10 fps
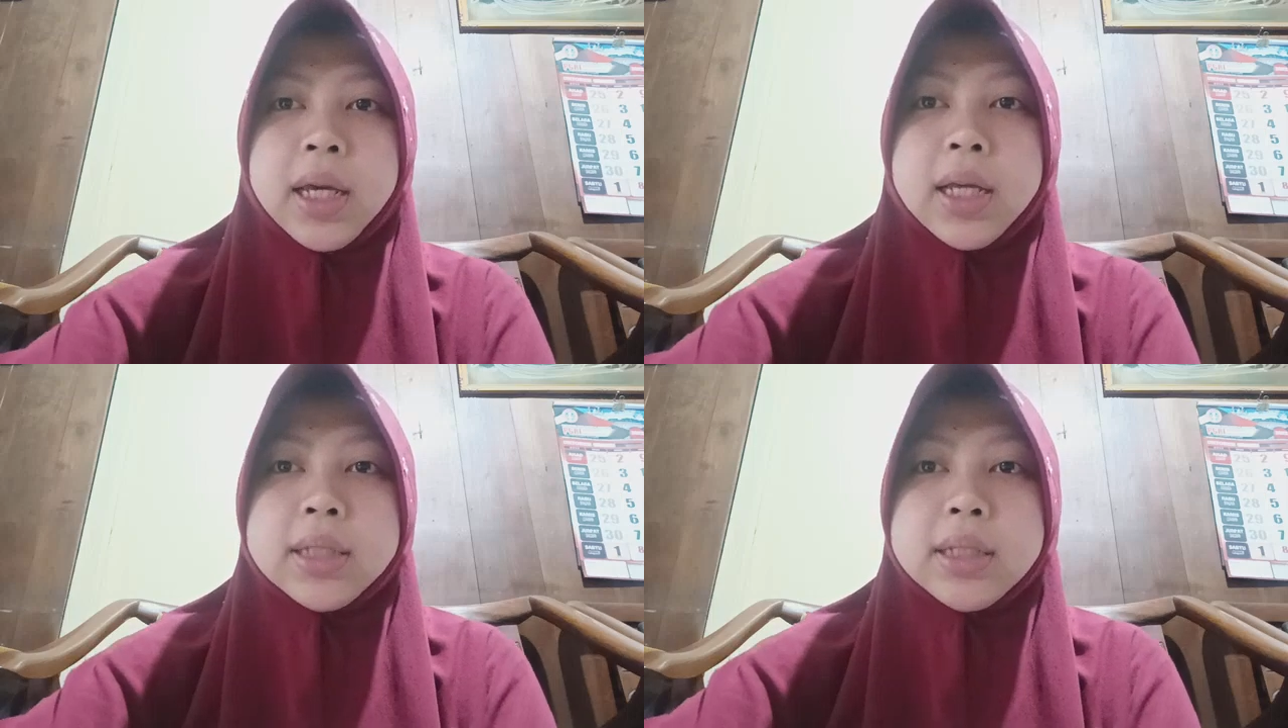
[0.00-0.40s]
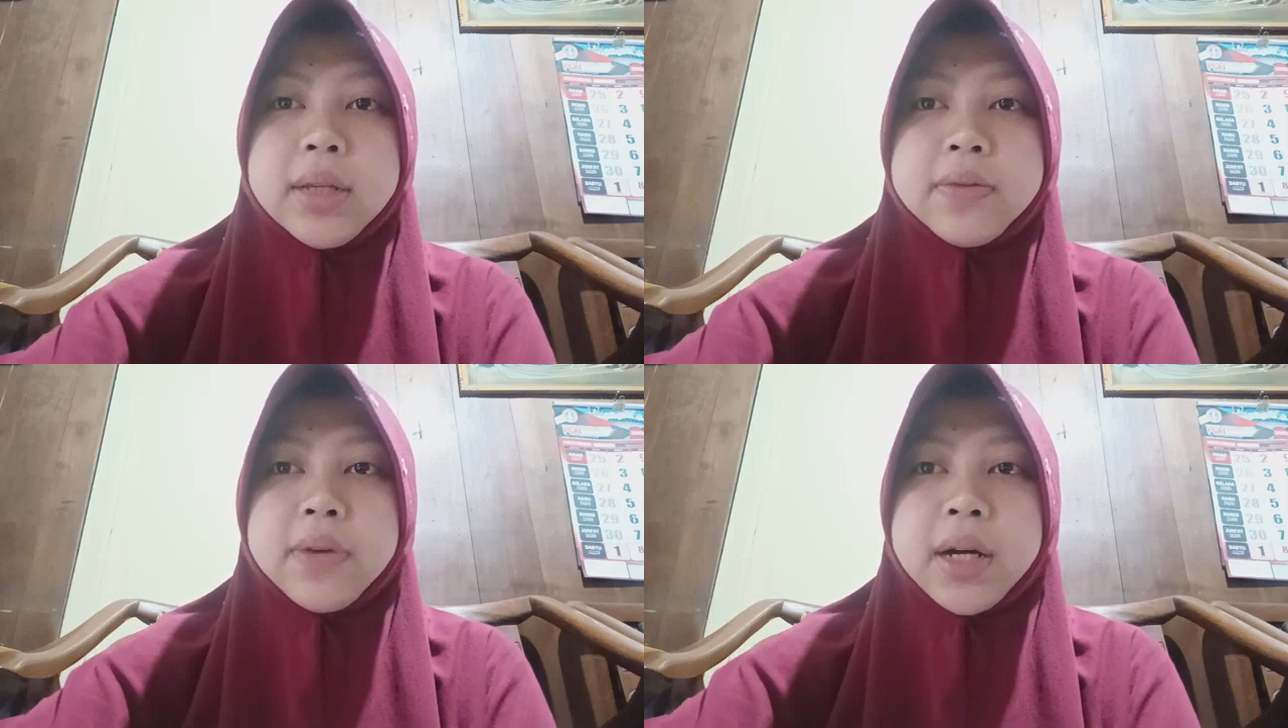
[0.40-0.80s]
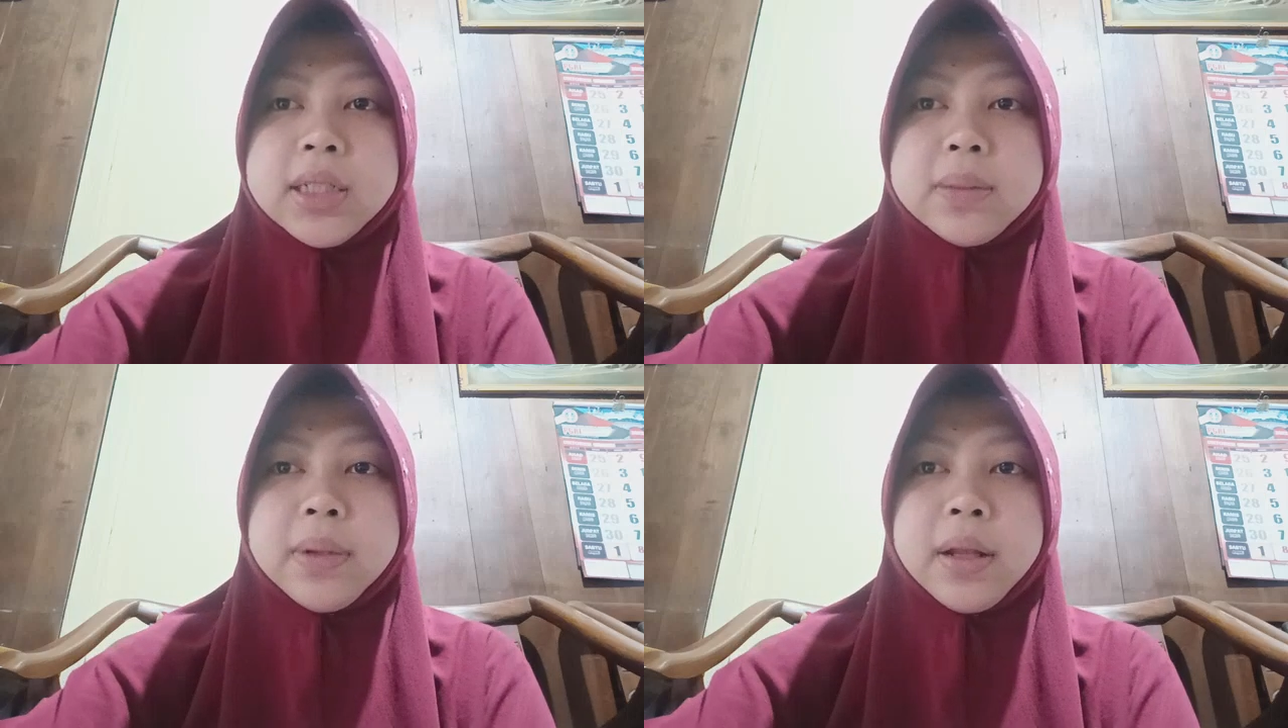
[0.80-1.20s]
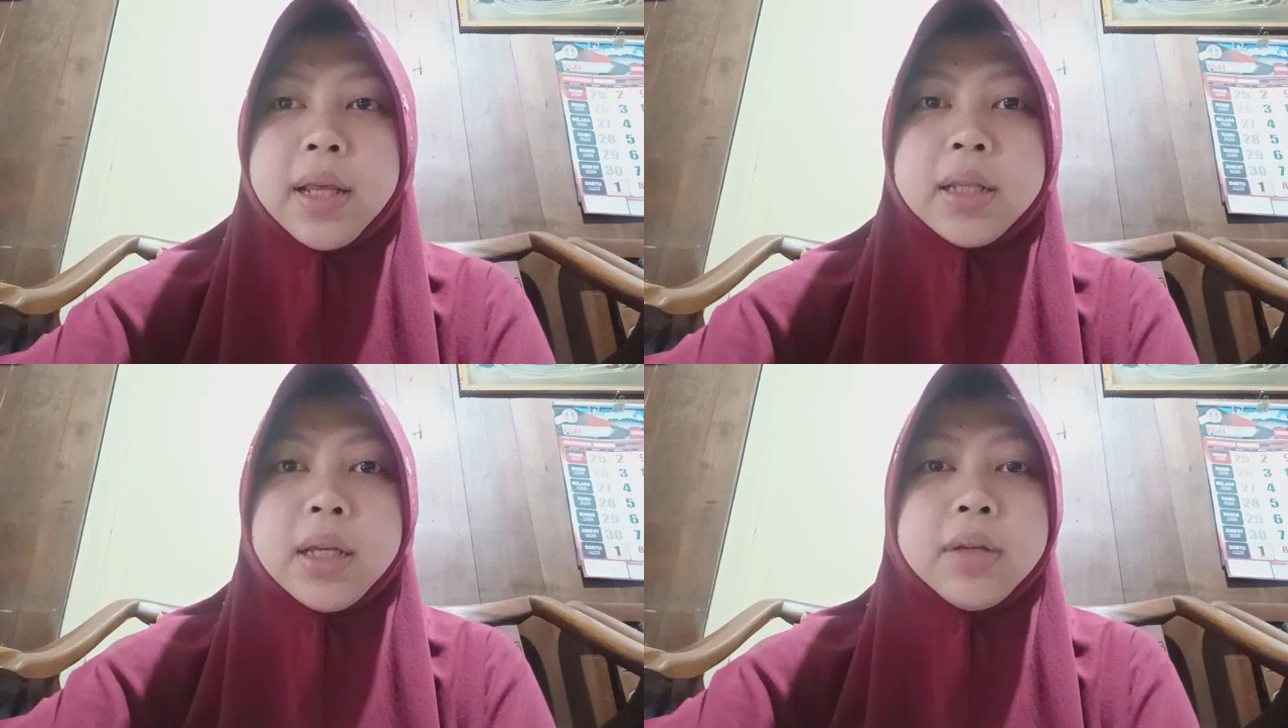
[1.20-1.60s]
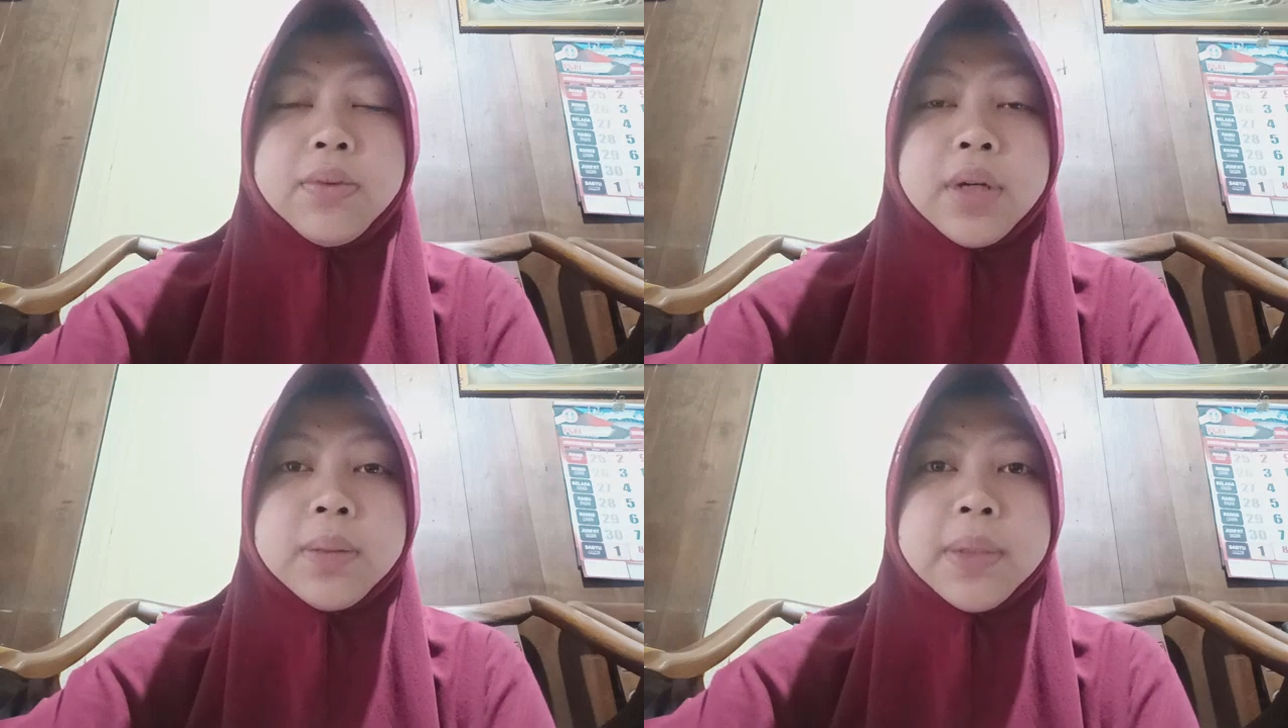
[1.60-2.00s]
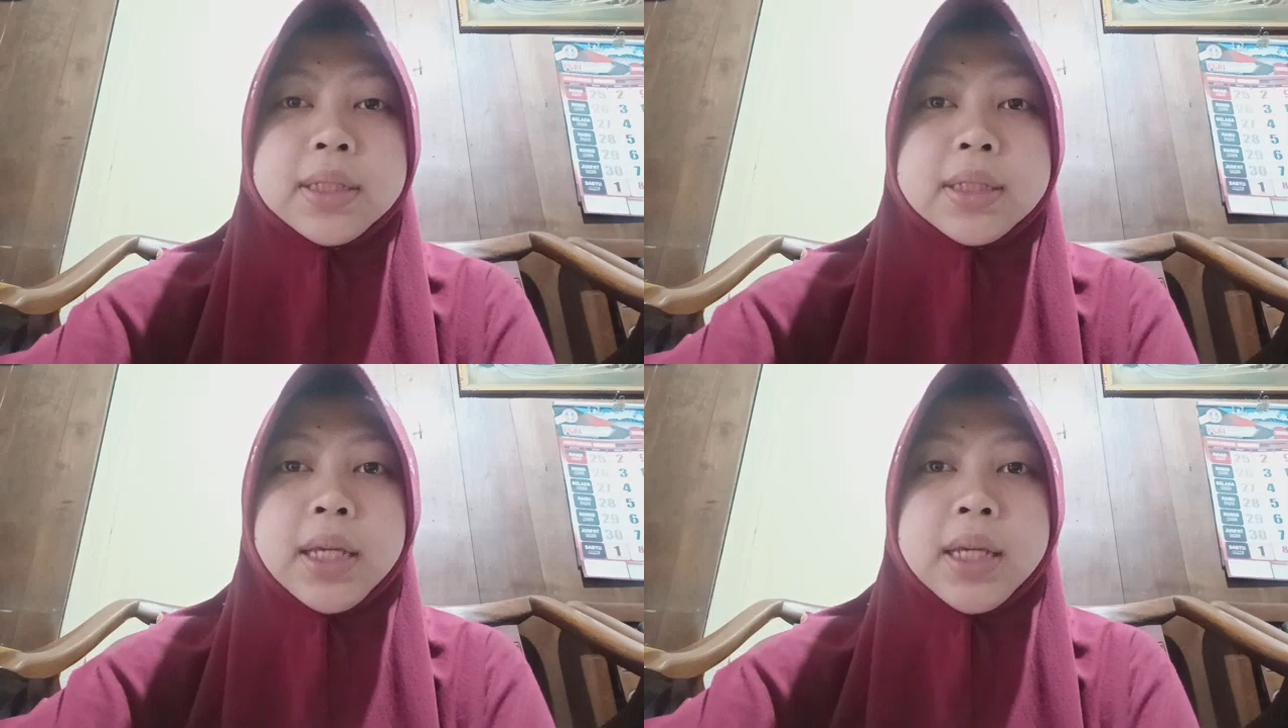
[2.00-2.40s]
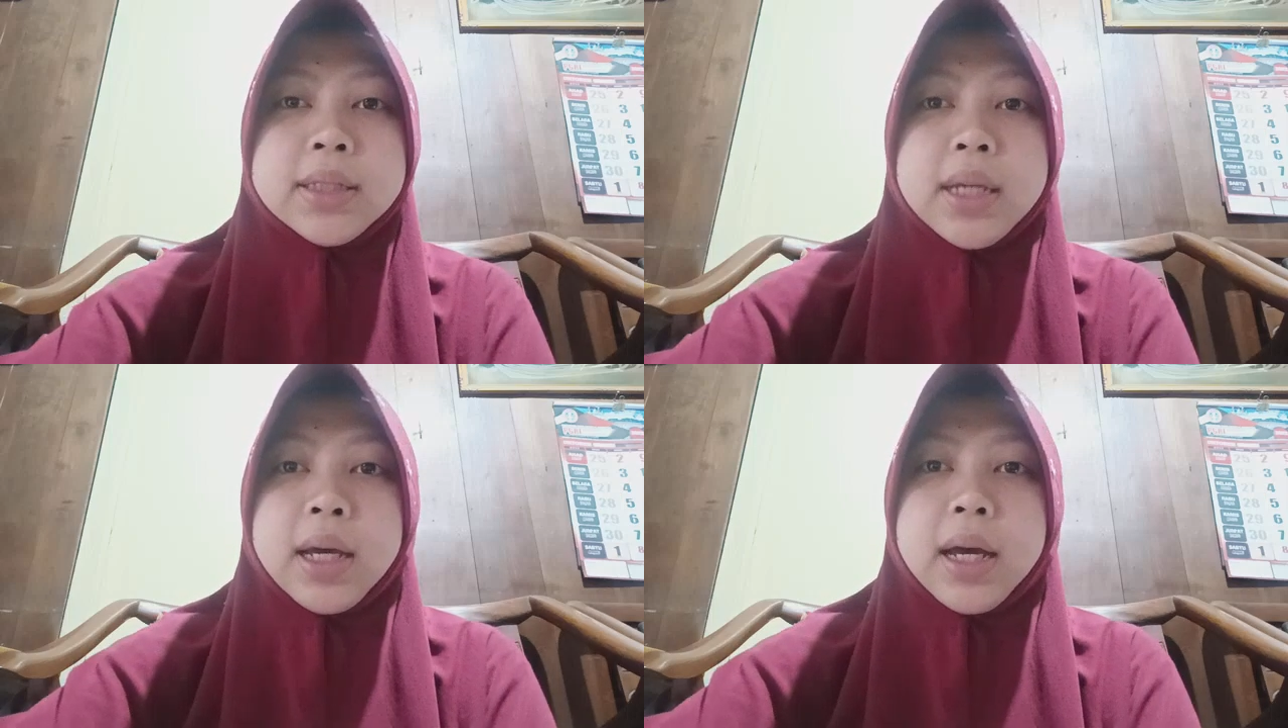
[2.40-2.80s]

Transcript: it's inevitable that it will be seized